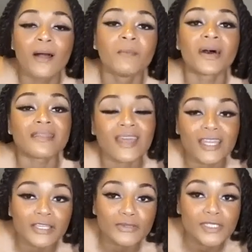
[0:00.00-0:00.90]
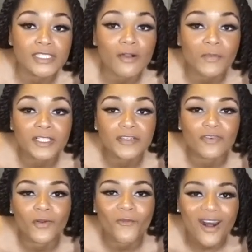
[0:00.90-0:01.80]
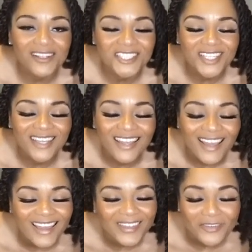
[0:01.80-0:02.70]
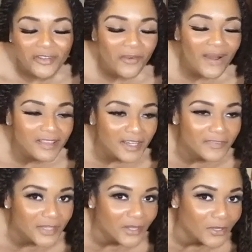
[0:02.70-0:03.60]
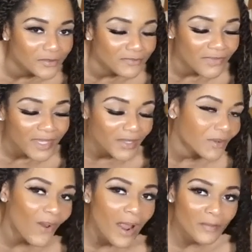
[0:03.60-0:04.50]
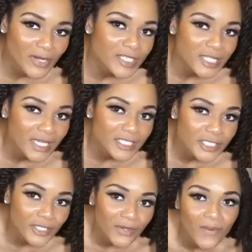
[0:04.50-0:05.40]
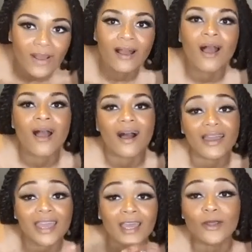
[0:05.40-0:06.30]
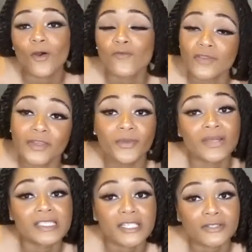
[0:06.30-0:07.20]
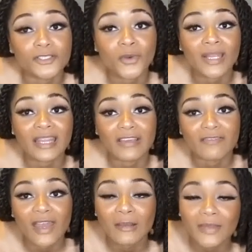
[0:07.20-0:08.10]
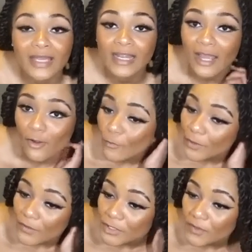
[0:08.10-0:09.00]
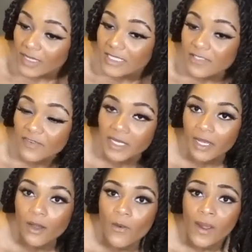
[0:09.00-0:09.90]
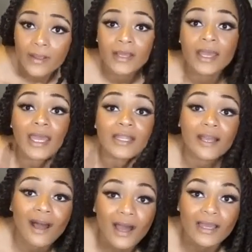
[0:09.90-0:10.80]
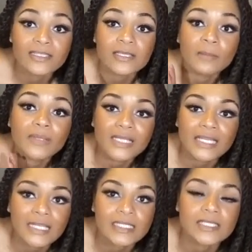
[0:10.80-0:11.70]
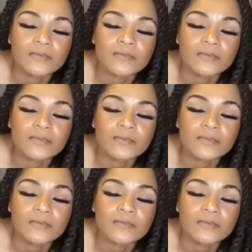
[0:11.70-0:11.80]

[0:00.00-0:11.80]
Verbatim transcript: But thank you so much for watching. You know I love you. You know I appreciate you. Again, hopefully you consider joining the family, and I hope you enjoyed this video. And guys, please